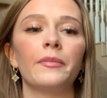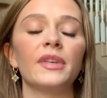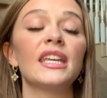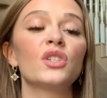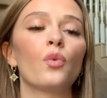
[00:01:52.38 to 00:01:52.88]

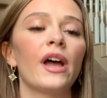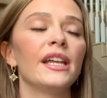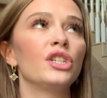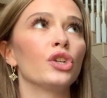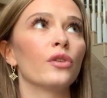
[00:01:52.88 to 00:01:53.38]
each
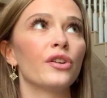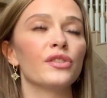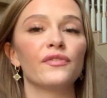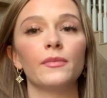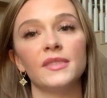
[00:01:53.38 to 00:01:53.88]
wedge
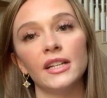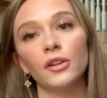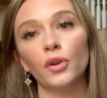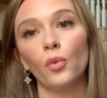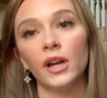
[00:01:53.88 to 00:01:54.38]
grows from
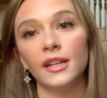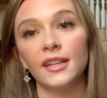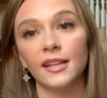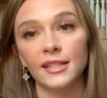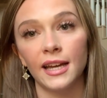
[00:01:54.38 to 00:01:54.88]
0 to 1
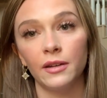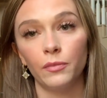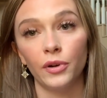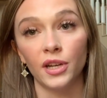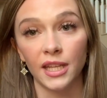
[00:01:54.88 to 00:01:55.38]

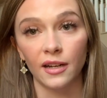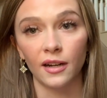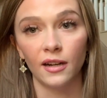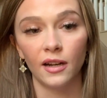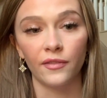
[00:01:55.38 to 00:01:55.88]
gigaton per
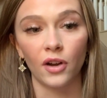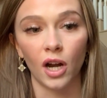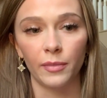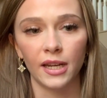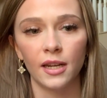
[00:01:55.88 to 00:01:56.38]
year of
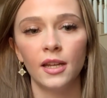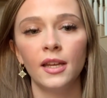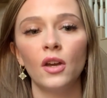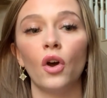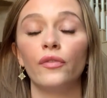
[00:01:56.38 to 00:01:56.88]
carbon
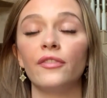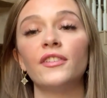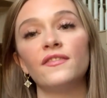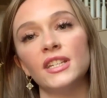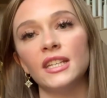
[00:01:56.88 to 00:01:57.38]
over
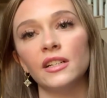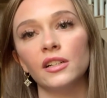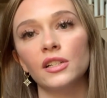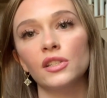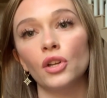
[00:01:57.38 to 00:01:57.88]
50
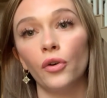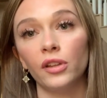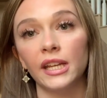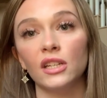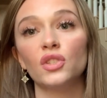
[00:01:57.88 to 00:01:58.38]
years,
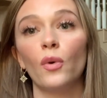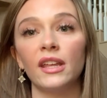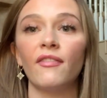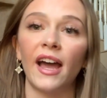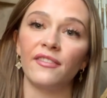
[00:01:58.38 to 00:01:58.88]
totaling
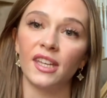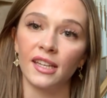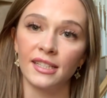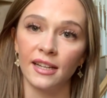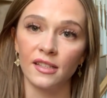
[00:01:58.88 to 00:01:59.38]
25
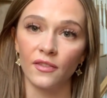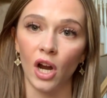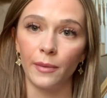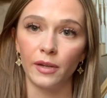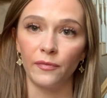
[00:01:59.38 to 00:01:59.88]
gigatons of
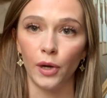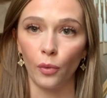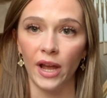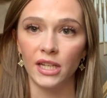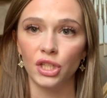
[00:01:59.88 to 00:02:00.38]
carbon per
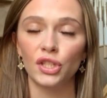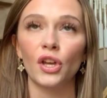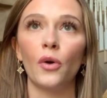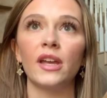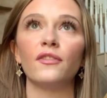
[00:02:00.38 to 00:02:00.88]
wedge.
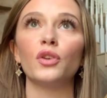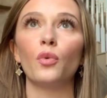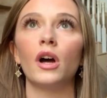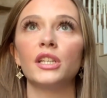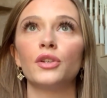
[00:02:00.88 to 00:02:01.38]
So if you
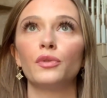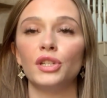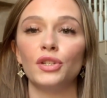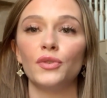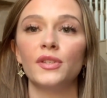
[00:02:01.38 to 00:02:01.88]
want to
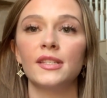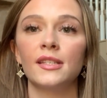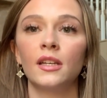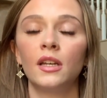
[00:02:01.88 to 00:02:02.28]
reduce